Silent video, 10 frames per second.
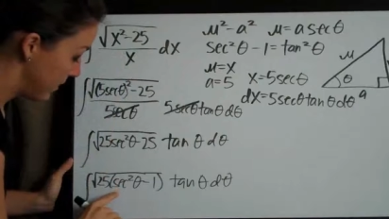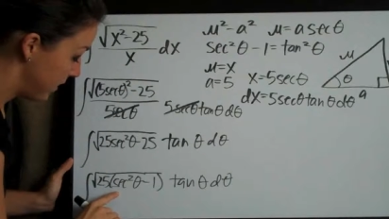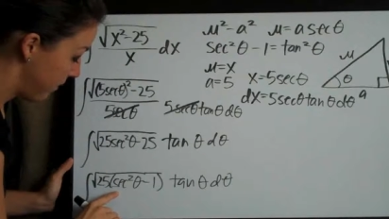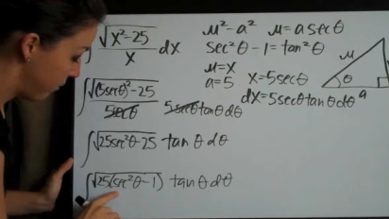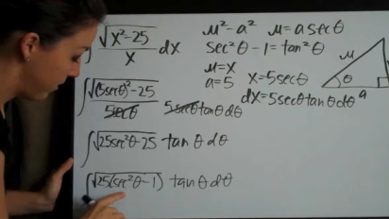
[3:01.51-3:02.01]

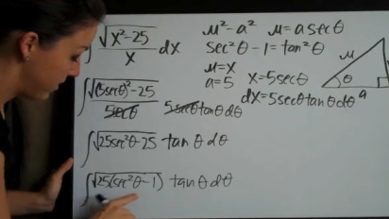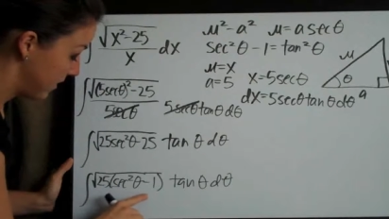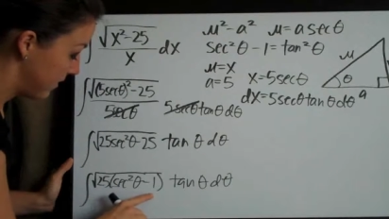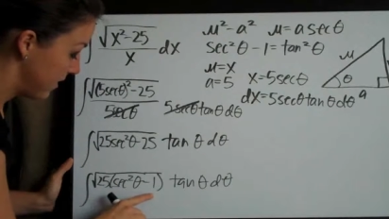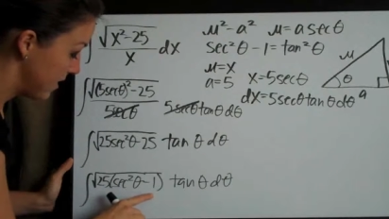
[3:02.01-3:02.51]
up with this
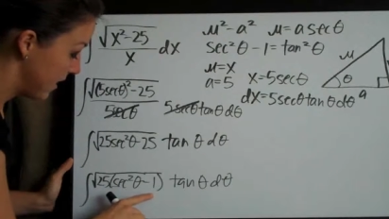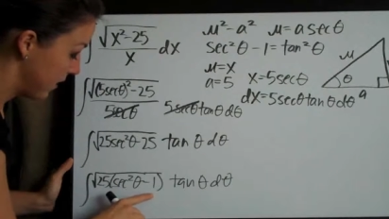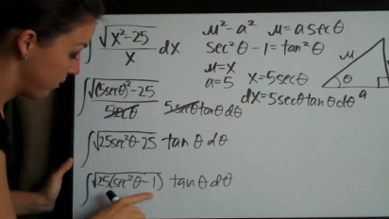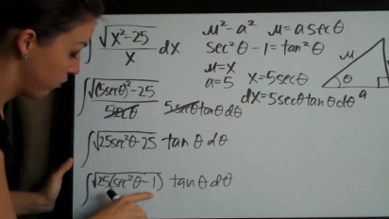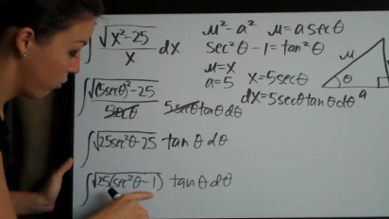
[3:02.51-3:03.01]
secant
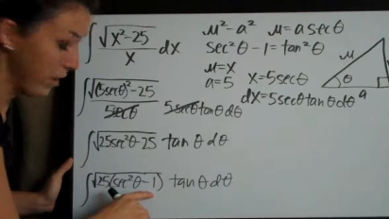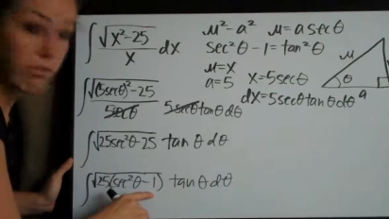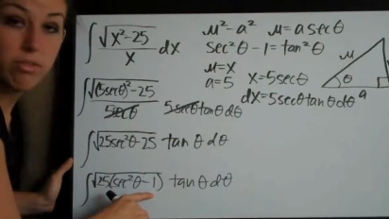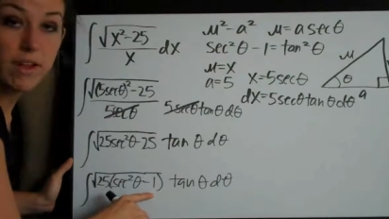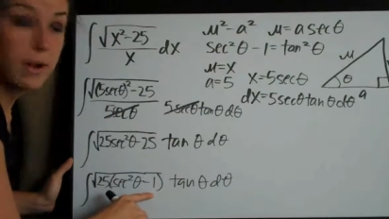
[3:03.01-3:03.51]
squared
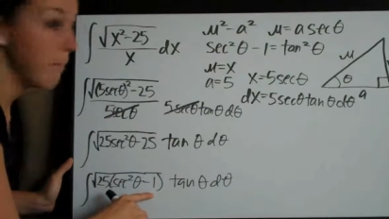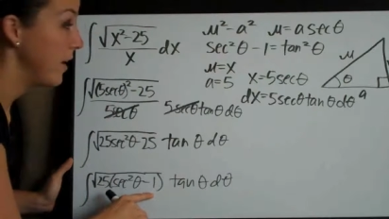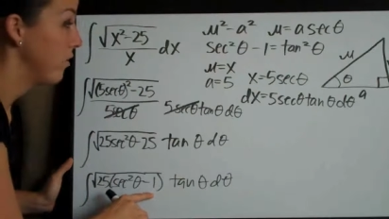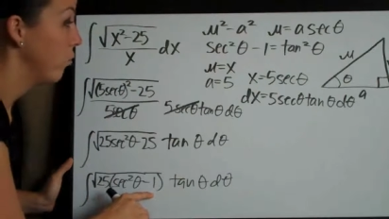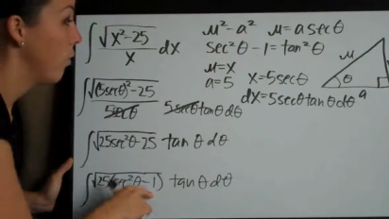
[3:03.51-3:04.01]
theta
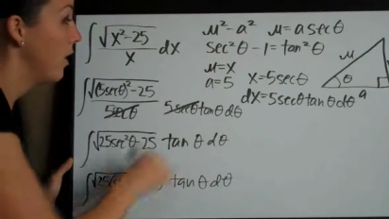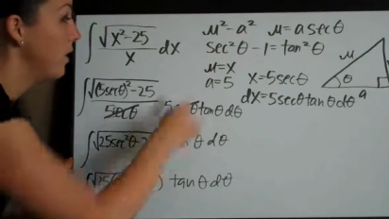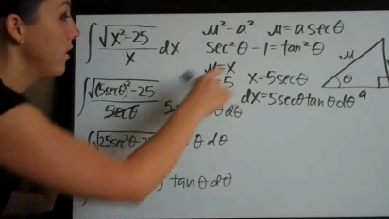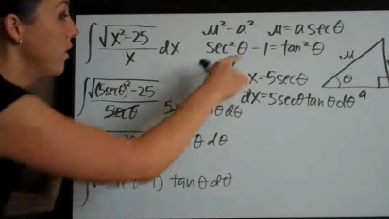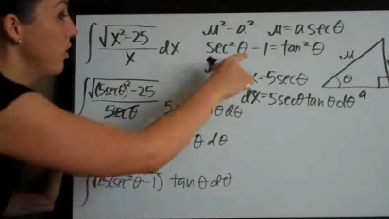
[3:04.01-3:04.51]
minus 1,
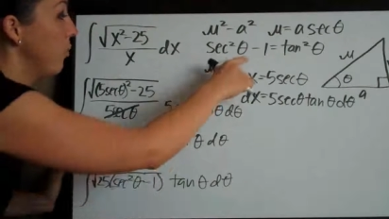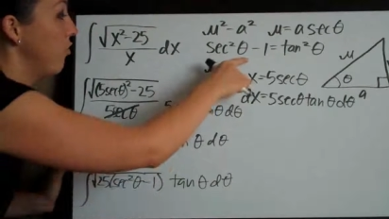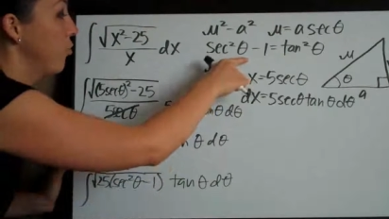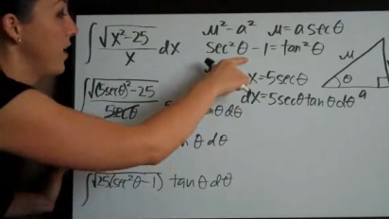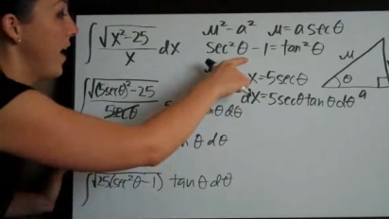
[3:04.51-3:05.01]
which
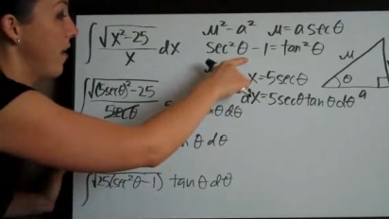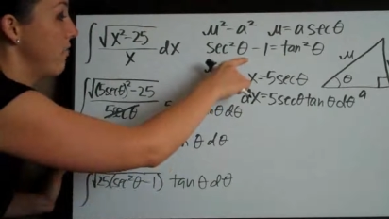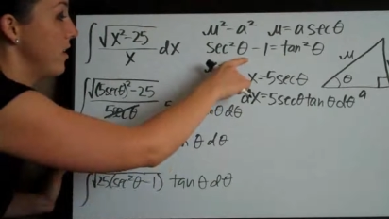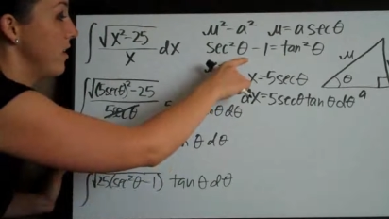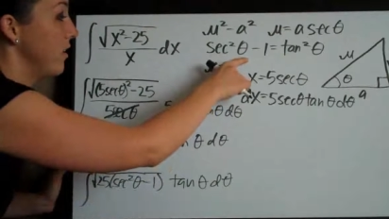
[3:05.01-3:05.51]
we have
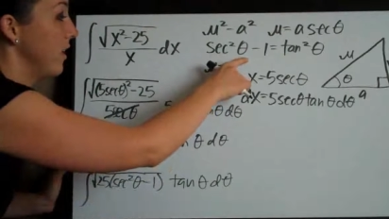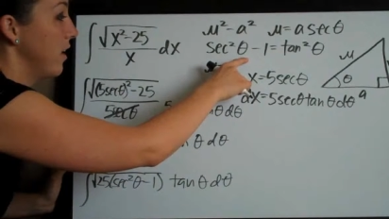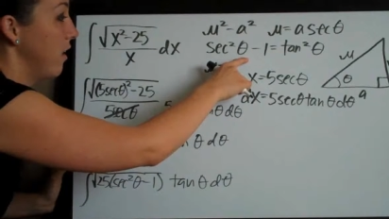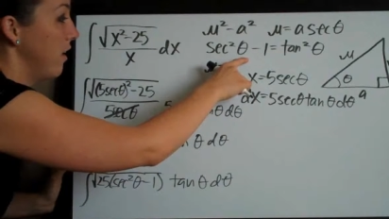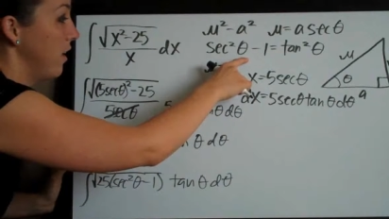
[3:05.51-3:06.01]
here in our,
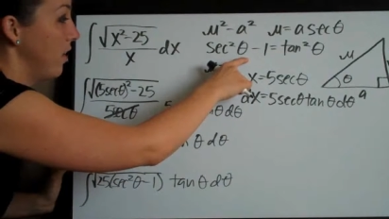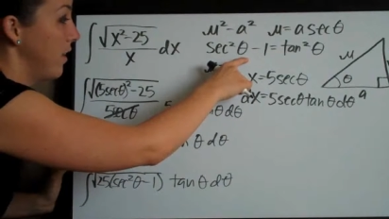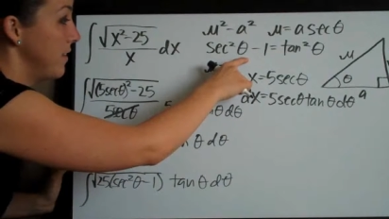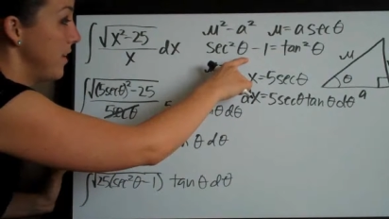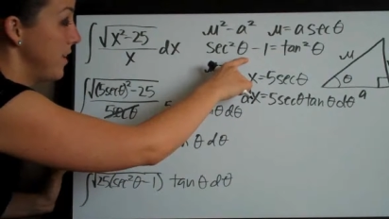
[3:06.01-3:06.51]
in our
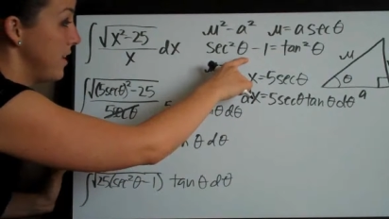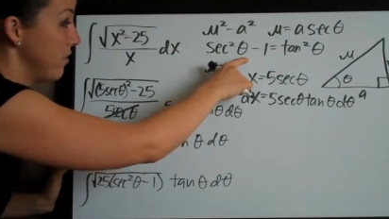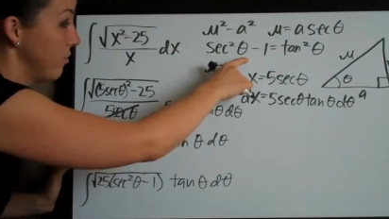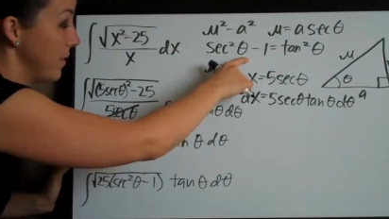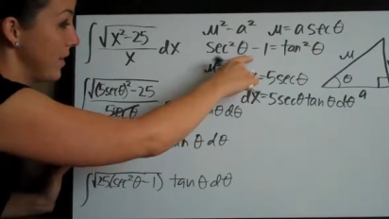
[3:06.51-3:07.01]
identity, so
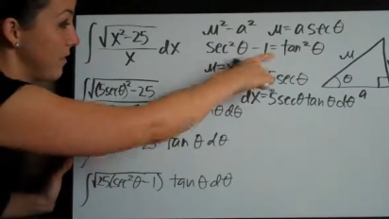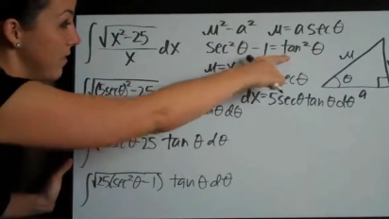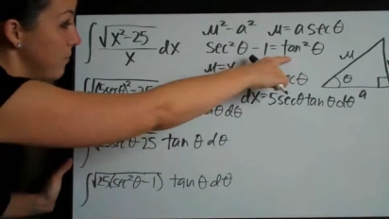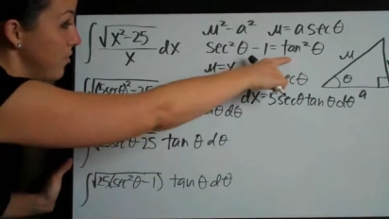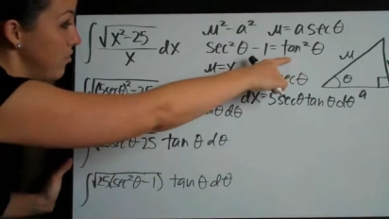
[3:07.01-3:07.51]
we can
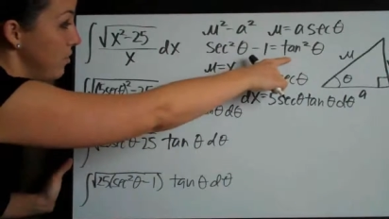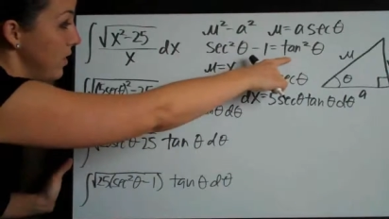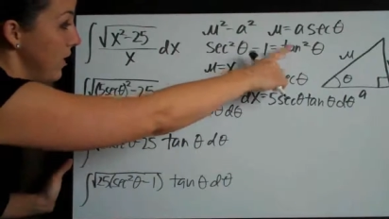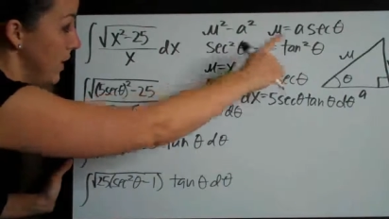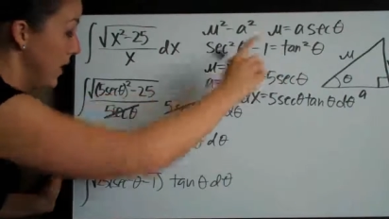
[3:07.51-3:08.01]
substitute
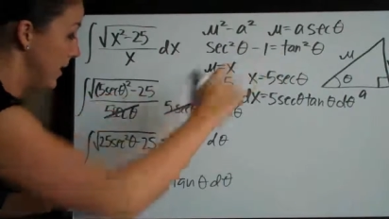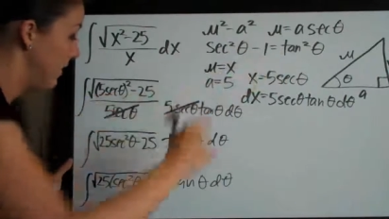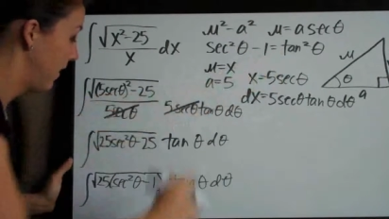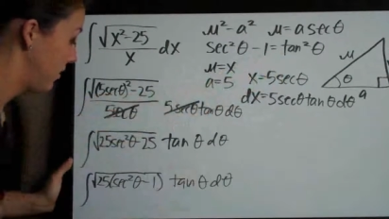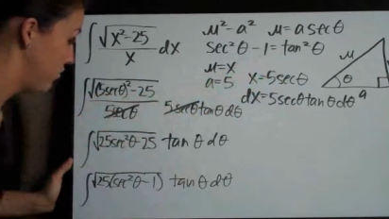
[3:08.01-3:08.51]
in
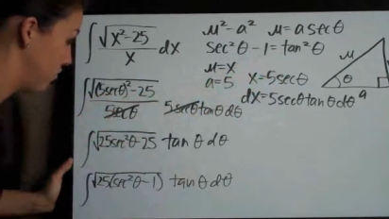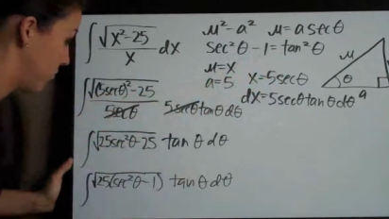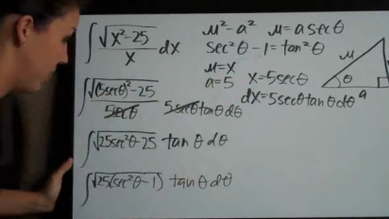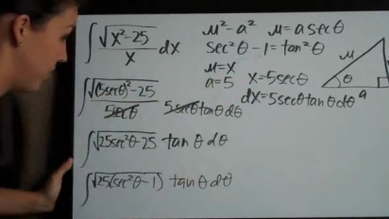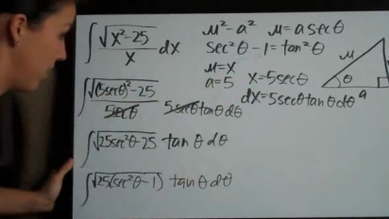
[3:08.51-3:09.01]
tangent
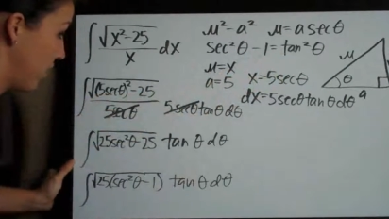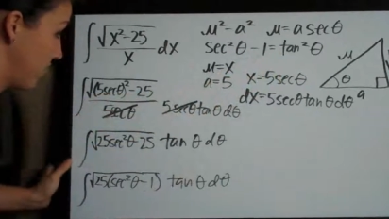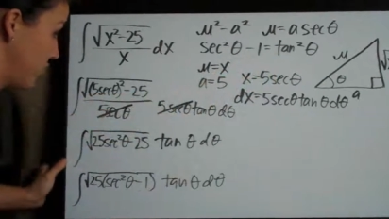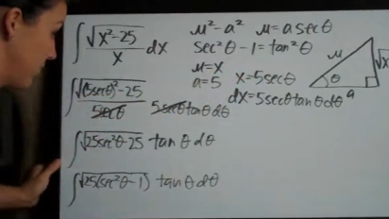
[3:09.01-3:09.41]
squared theta, which is